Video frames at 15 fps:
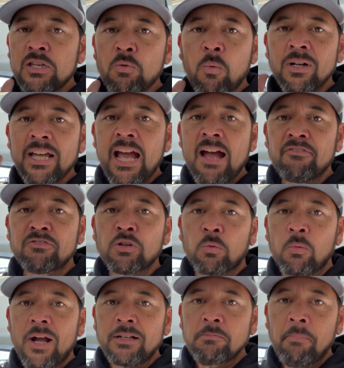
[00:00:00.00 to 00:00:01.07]
you want to have
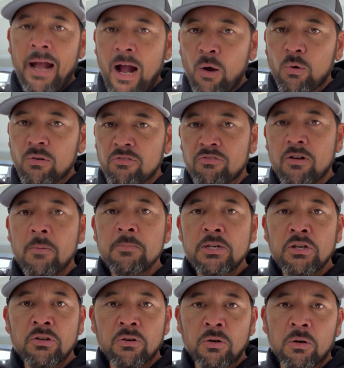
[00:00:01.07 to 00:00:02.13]
direct power from
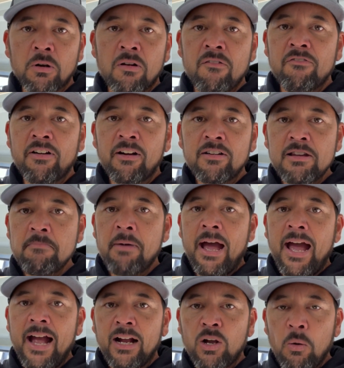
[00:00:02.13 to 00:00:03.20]
your very
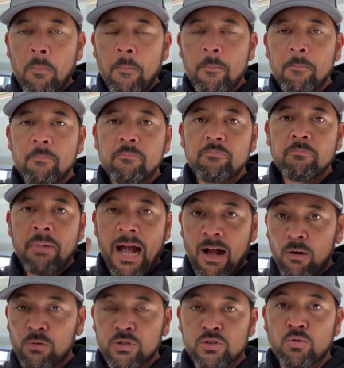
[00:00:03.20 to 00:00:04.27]
back
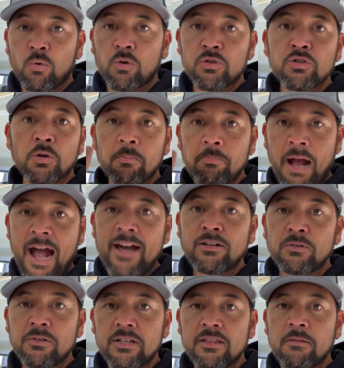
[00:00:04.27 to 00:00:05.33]
power source, your
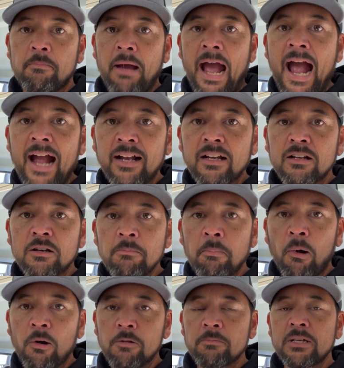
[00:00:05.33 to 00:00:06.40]
battery in the back
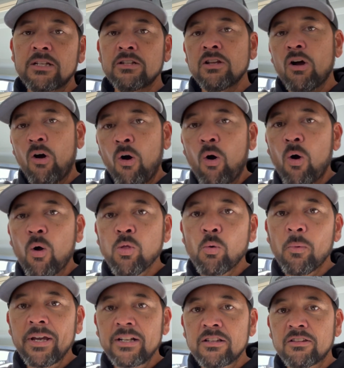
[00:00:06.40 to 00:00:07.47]
compartment, all the
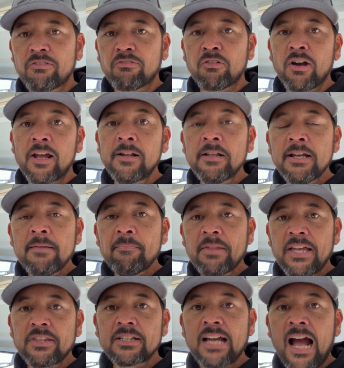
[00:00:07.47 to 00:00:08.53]
way to the front.
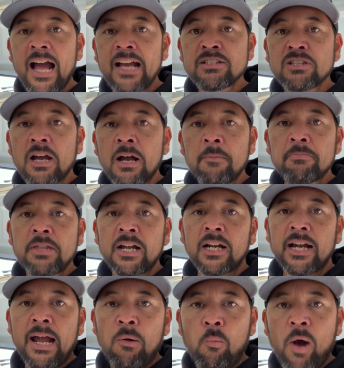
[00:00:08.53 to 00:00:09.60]
And the guys up
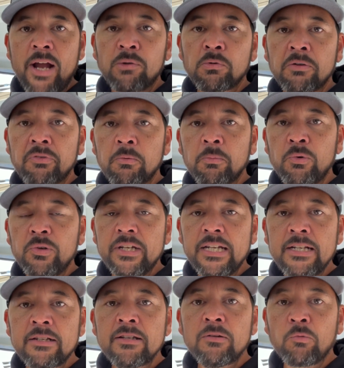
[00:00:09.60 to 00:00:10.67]
there at White River
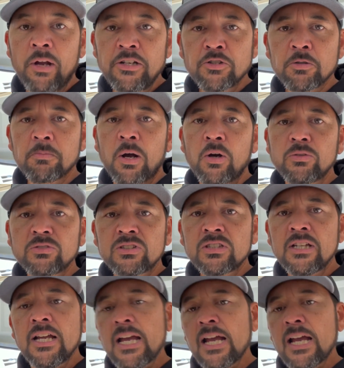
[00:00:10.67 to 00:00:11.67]
Marine Ranger Boats